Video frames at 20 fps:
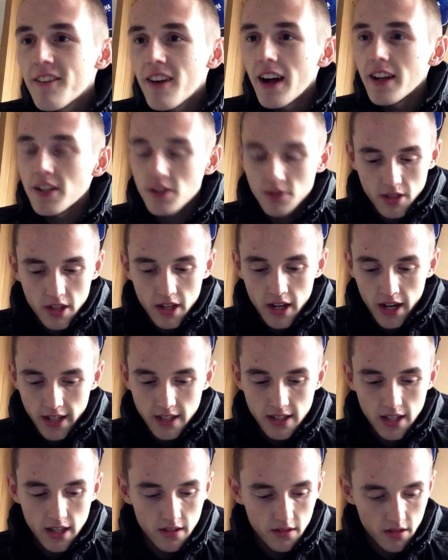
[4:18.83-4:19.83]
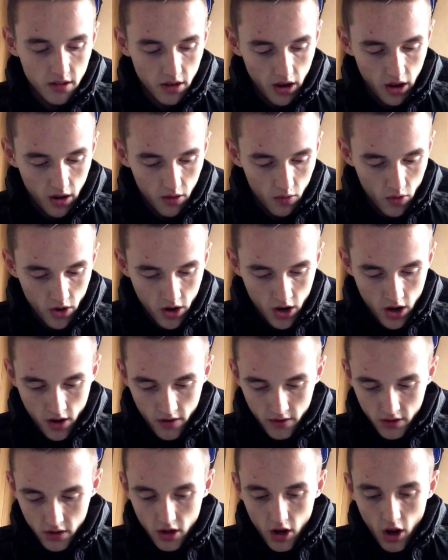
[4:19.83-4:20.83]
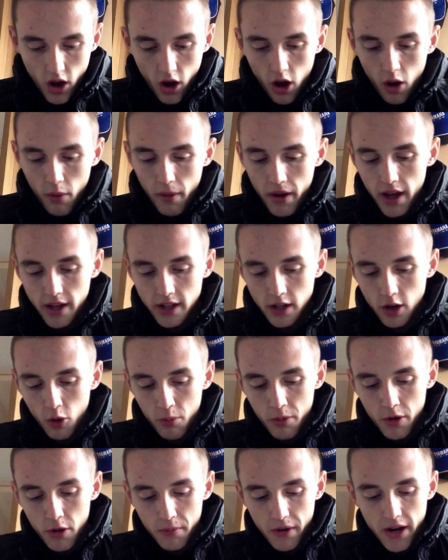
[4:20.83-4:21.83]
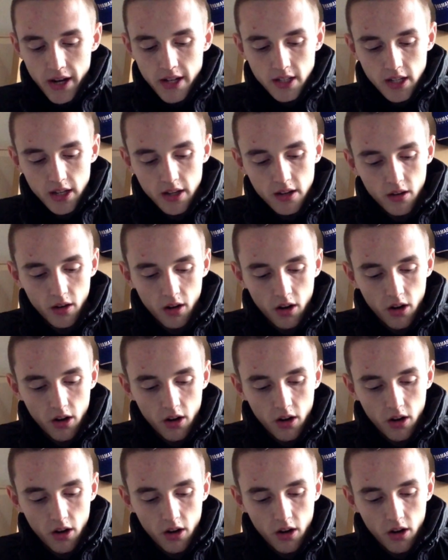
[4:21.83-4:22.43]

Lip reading: Right, so it's the 19th today. Where is it? Oh, wait, I didn't open number 18.